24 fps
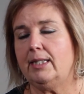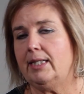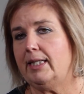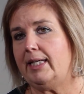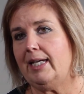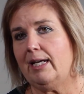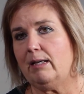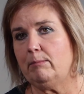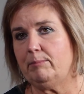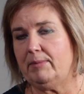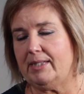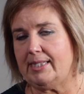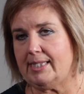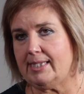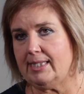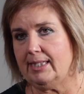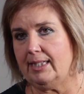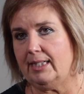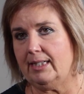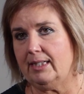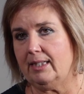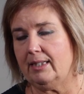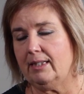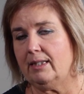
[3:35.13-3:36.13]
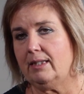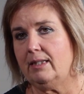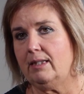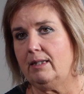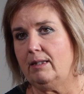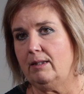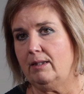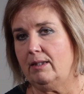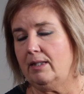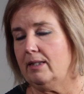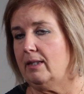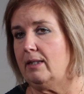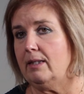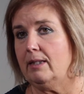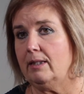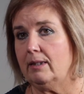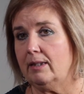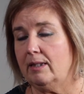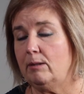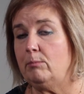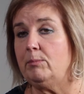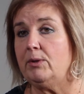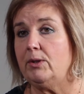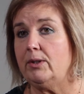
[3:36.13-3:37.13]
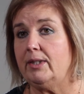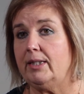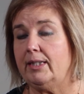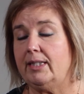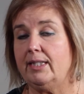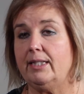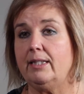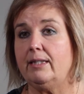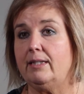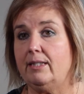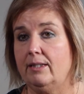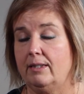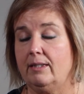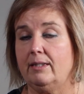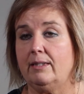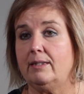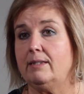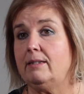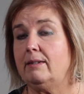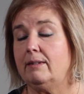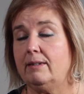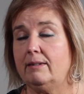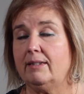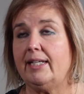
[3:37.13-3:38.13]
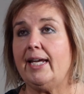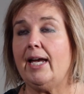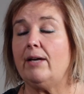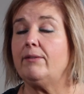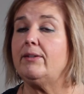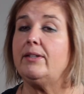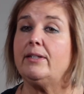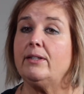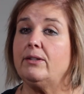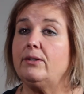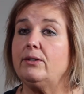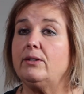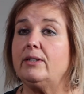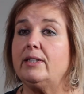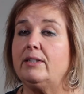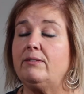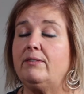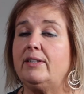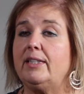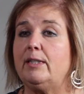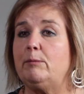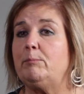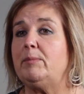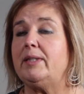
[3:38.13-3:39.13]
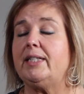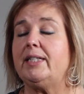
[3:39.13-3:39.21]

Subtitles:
They can't be seen at the community, the county that they're living in,